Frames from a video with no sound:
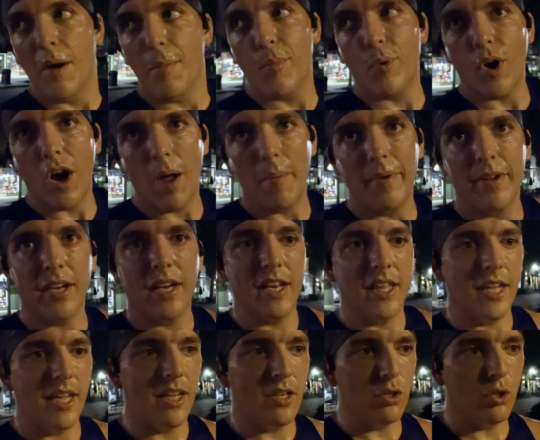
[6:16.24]
probably
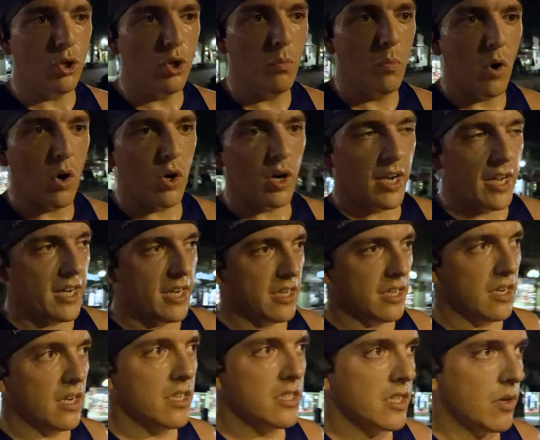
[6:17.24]
gonna get two more
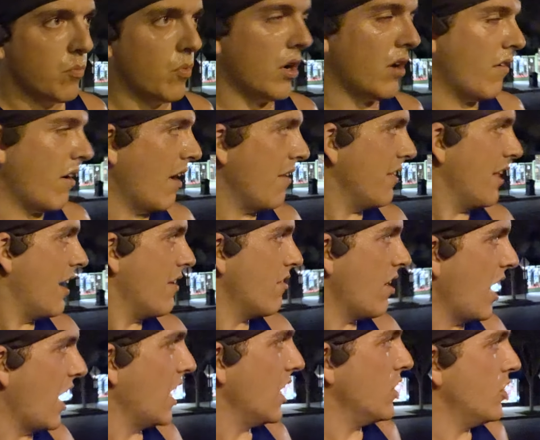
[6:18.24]
in, somewhere around that
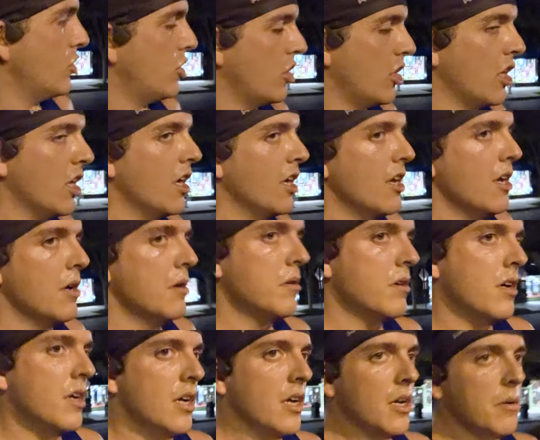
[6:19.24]
range
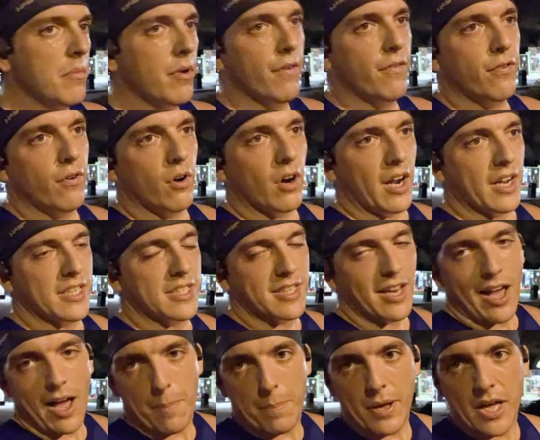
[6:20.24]
before I
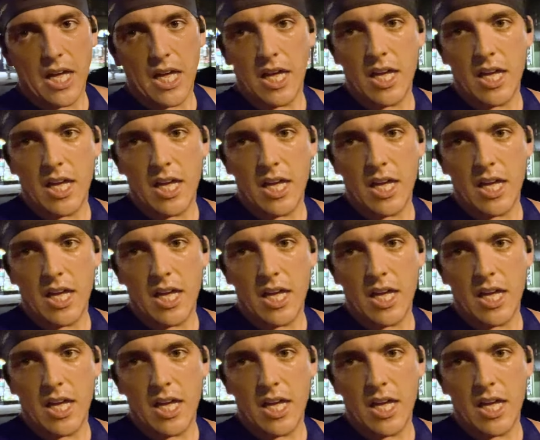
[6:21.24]
stop.